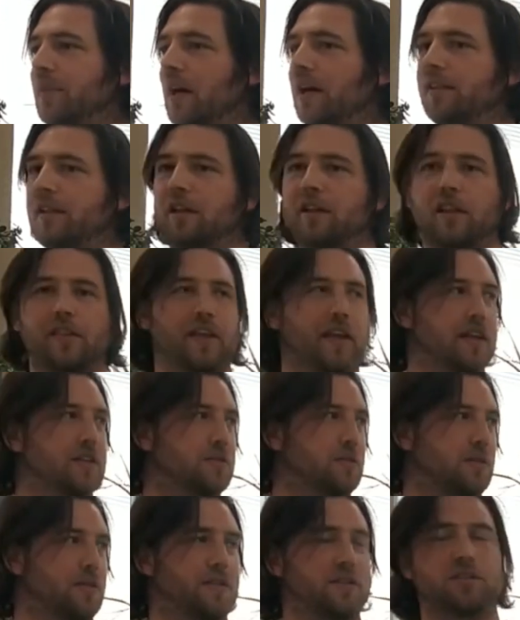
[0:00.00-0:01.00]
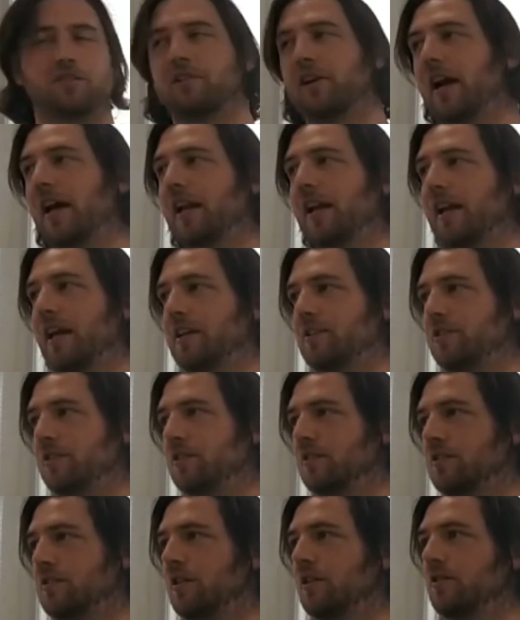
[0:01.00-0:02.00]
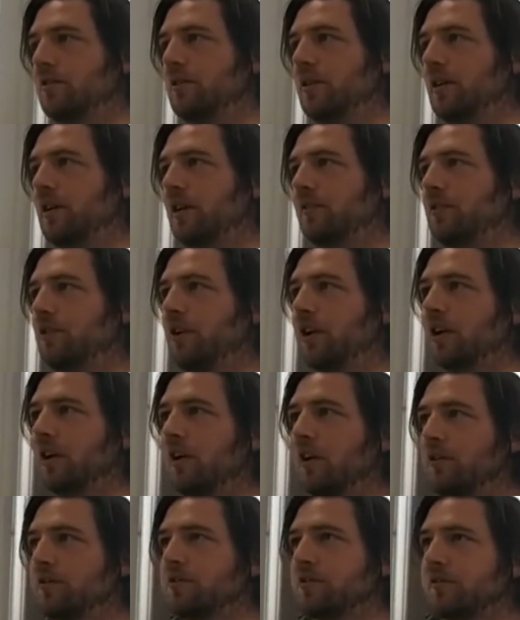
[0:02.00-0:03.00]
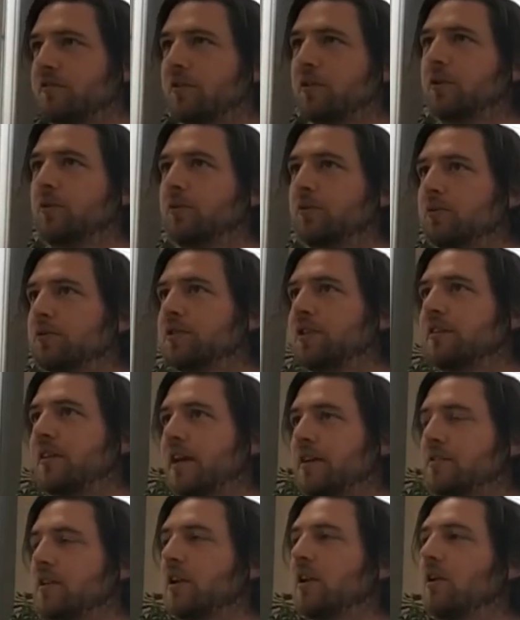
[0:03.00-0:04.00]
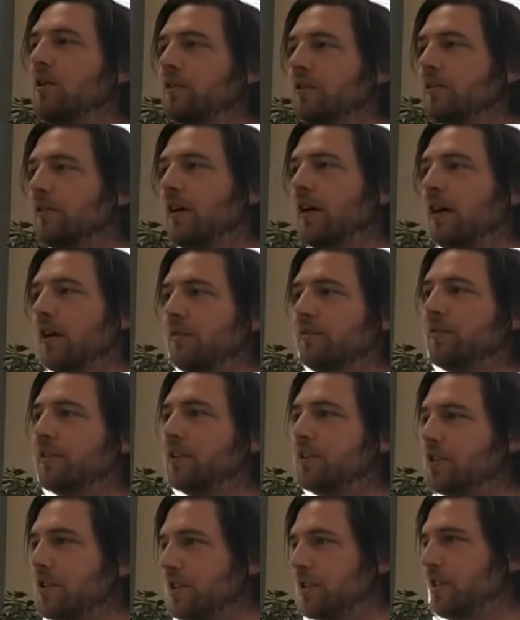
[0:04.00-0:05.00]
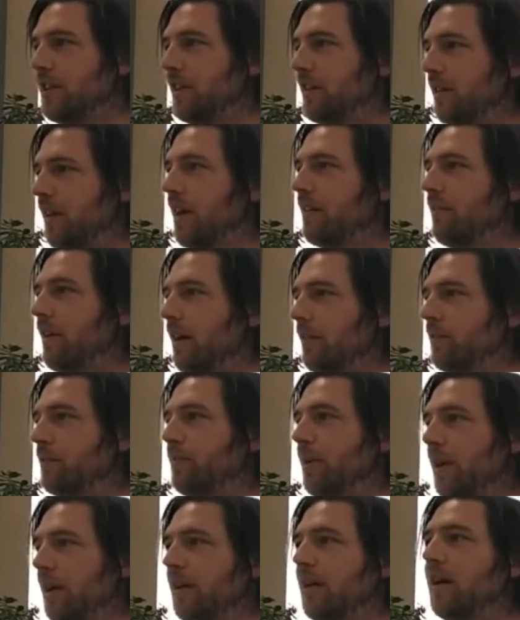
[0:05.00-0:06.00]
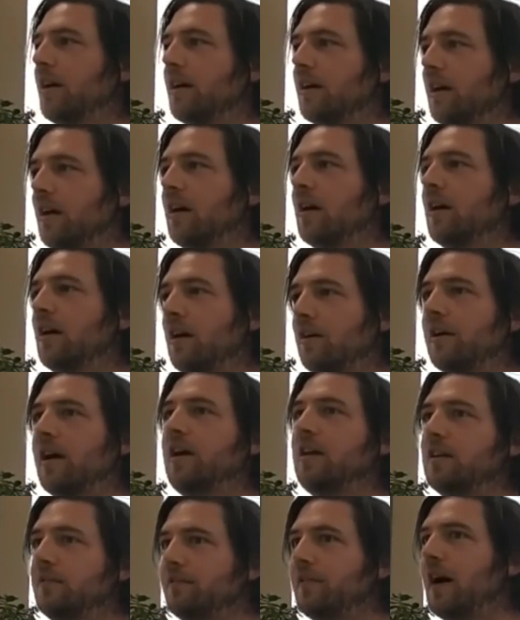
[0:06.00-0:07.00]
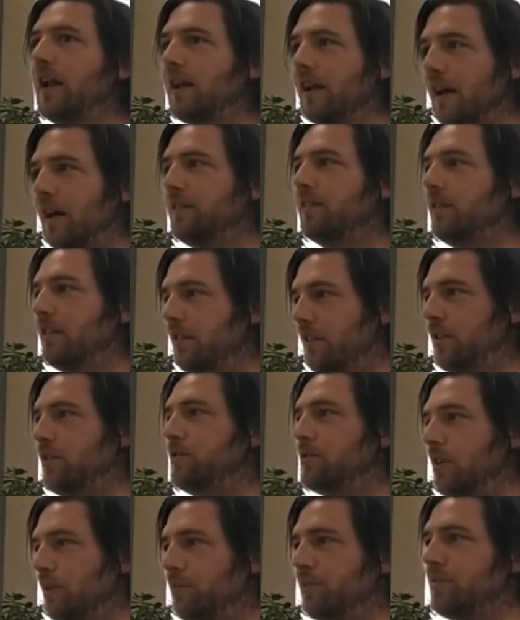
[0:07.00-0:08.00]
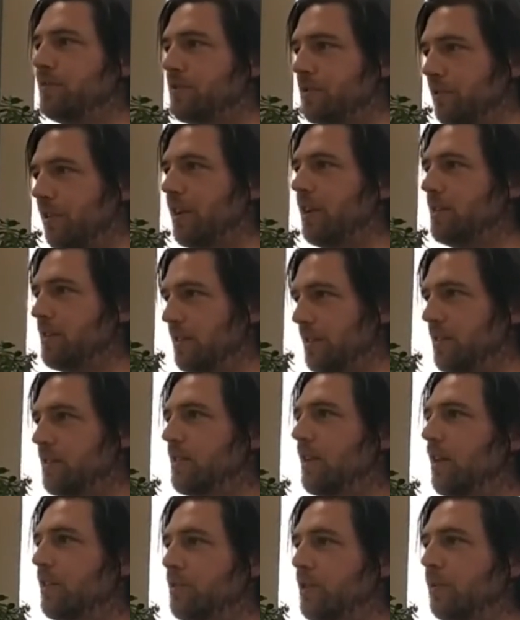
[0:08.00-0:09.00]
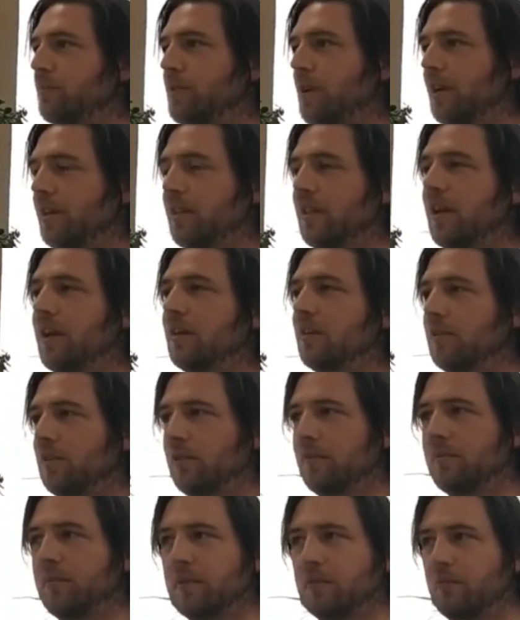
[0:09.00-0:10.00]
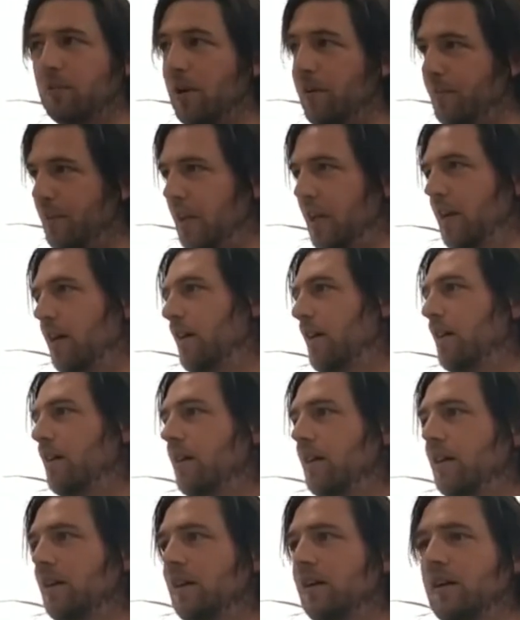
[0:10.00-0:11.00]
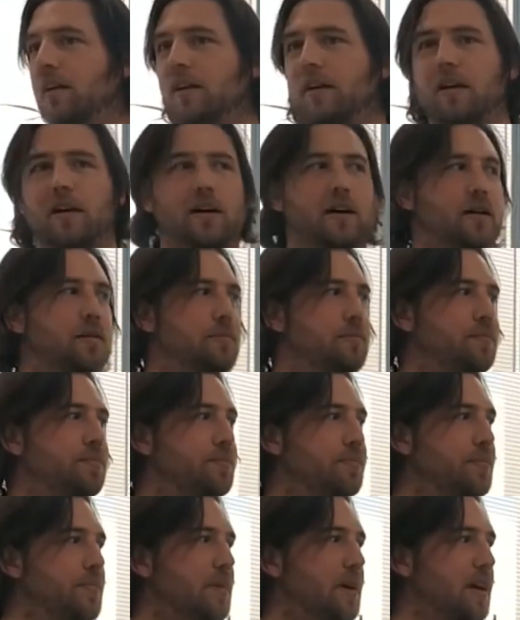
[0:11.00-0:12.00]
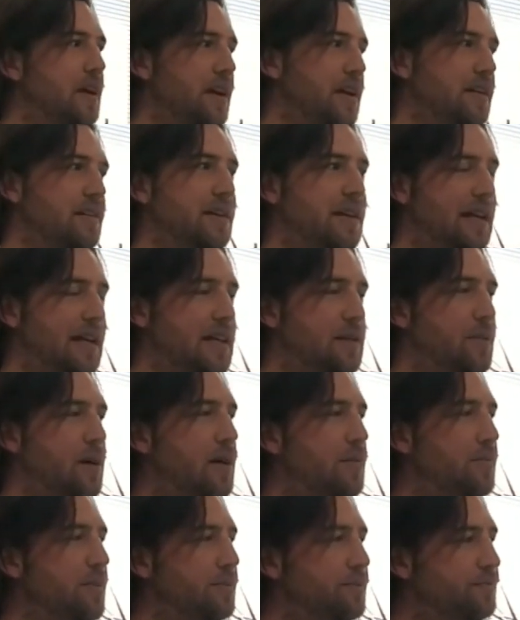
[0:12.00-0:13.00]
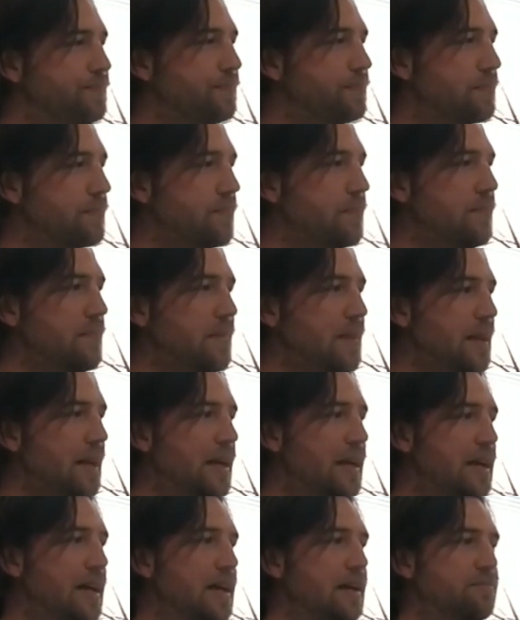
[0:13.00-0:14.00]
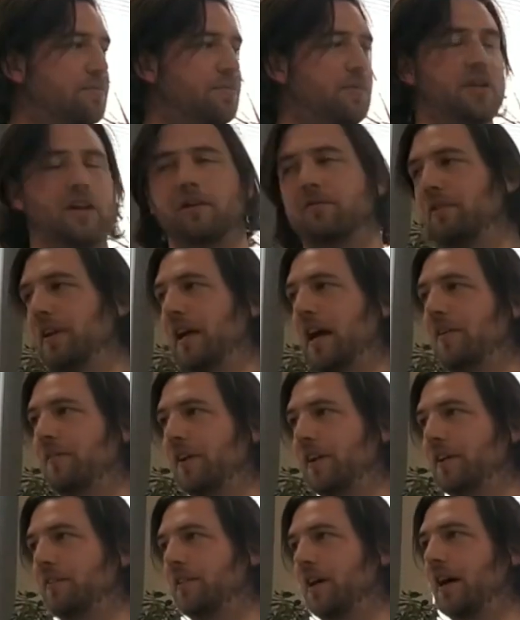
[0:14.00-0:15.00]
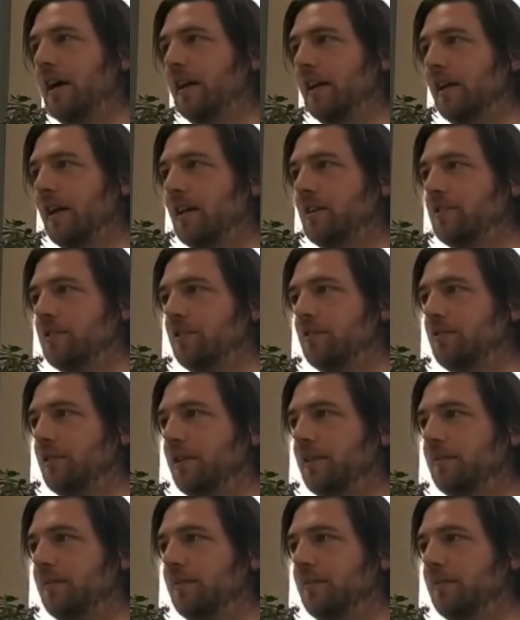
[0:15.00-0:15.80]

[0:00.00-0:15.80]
And the other thing is all of the string allocation. So if you're doing lots of calls, it takes a long time for the GC to get around to being like, okay, you've allocated a huge number of strings in this large object thing, or wherever they are, and I need to clear them up. Here, you don't really have any of that allocation.